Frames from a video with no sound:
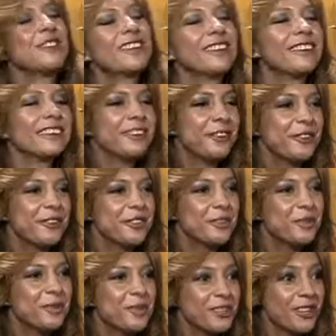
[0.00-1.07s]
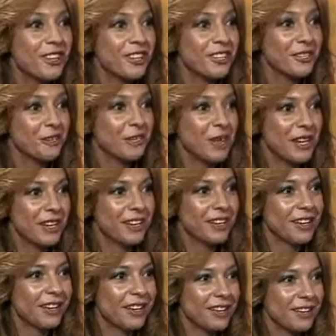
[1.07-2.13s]
Leone, you were talking to me
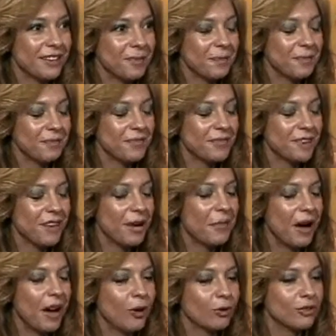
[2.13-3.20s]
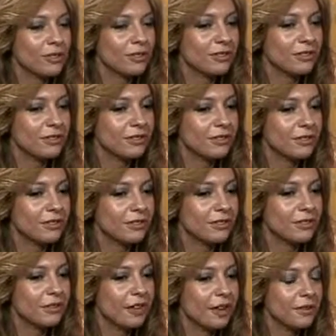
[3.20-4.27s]
about
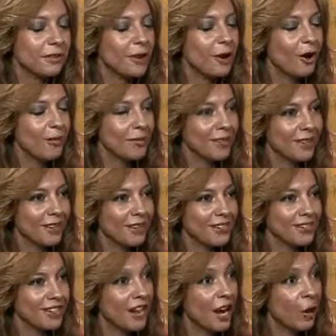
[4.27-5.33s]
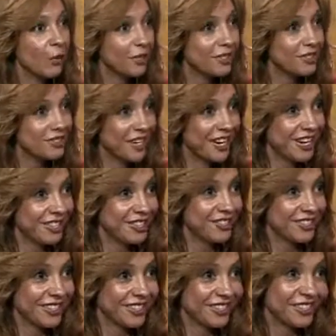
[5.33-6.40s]
the homicides and how it's changed
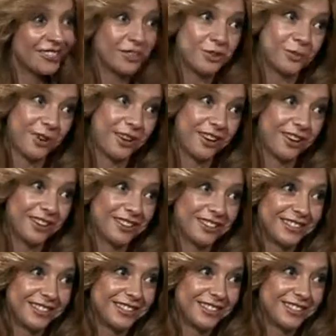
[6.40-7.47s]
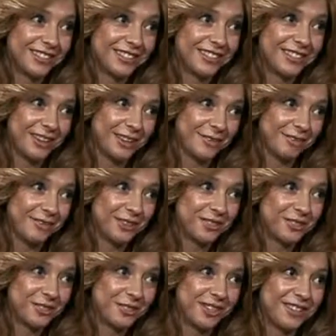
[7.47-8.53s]
since you were a
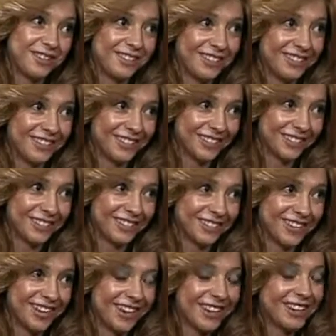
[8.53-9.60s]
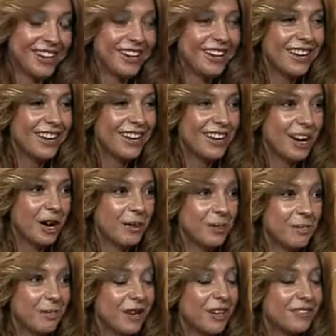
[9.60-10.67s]
student and a DA. But